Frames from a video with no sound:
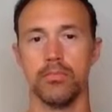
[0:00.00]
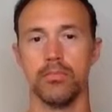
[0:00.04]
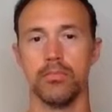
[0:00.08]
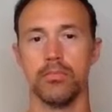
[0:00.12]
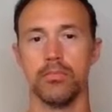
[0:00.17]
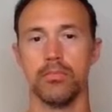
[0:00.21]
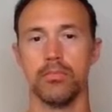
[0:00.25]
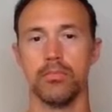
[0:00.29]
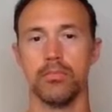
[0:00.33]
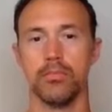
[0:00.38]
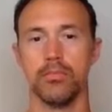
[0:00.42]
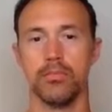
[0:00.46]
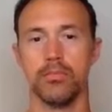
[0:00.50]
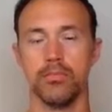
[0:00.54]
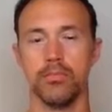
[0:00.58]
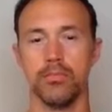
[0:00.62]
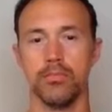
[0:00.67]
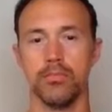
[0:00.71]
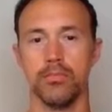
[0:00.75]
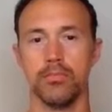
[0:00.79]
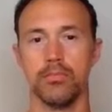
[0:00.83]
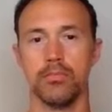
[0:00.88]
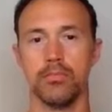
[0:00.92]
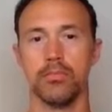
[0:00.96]

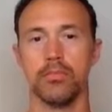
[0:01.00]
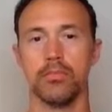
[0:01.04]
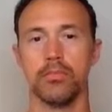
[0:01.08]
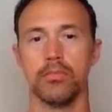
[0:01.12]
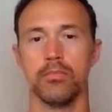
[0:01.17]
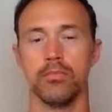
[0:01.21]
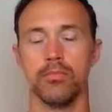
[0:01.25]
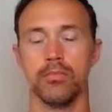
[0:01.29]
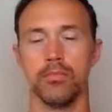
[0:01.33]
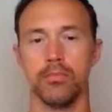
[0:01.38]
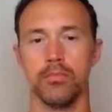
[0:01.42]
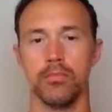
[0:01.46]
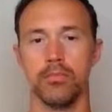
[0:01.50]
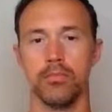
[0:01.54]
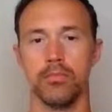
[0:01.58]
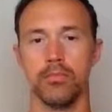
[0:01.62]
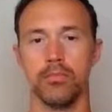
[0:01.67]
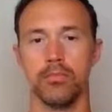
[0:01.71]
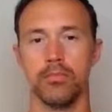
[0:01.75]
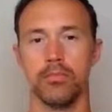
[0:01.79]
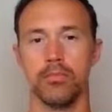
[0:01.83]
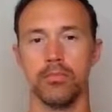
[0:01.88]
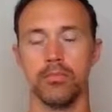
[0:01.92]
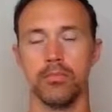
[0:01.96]

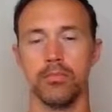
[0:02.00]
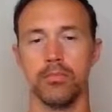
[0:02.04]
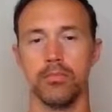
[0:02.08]
(silent)